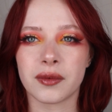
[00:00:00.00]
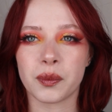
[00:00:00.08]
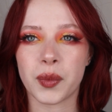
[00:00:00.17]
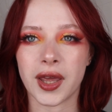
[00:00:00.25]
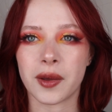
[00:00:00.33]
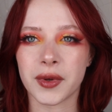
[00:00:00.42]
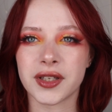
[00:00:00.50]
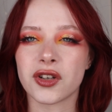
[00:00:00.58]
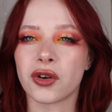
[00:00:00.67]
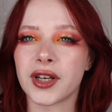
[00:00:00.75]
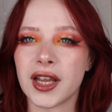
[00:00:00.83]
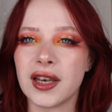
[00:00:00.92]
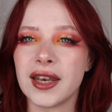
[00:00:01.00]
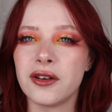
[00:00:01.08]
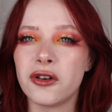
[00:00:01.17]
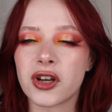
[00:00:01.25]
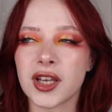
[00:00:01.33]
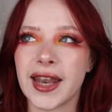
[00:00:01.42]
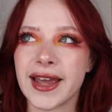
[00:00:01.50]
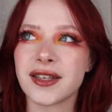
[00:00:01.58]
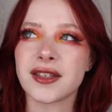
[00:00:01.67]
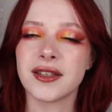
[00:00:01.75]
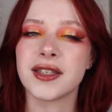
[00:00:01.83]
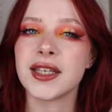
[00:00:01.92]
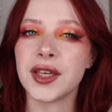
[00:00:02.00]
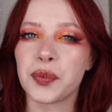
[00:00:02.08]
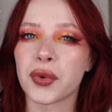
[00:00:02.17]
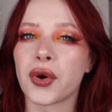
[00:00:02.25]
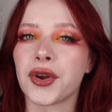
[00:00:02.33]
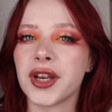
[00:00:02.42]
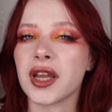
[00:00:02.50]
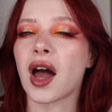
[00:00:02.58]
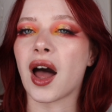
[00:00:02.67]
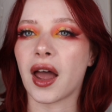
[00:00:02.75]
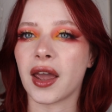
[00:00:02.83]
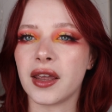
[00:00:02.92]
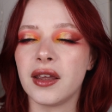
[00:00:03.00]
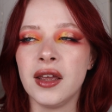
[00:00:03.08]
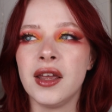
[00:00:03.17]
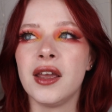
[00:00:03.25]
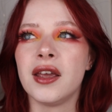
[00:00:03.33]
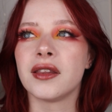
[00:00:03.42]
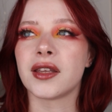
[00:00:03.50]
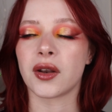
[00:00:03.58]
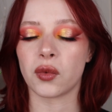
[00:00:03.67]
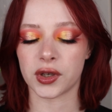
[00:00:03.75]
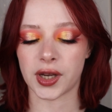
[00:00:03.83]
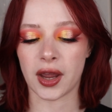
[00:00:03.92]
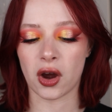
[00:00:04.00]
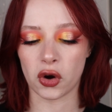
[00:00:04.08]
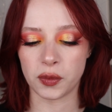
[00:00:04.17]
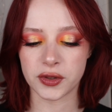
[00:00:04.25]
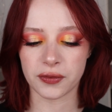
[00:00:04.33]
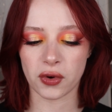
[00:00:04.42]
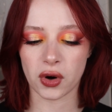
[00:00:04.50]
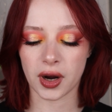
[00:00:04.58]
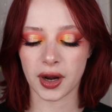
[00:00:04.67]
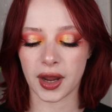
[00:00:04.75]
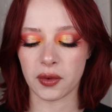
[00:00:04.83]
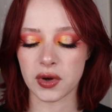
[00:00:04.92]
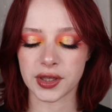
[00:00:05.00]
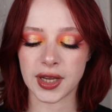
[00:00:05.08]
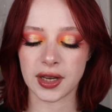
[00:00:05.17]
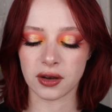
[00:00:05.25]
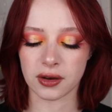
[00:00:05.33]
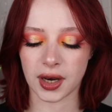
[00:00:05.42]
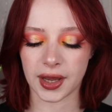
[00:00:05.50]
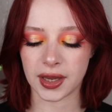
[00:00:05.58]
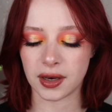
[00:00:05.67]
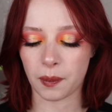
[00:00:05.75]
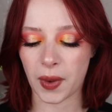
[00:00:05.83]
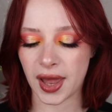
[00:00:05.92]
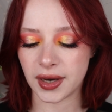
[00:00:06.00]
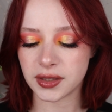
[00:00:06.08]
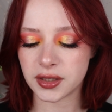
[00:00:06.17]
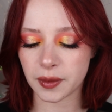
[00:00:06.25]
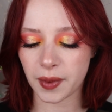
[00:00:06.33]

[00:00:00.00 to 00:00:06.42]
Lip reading: pigment, or they look less deep on the eye than what I hoped for and what they look like in the palette to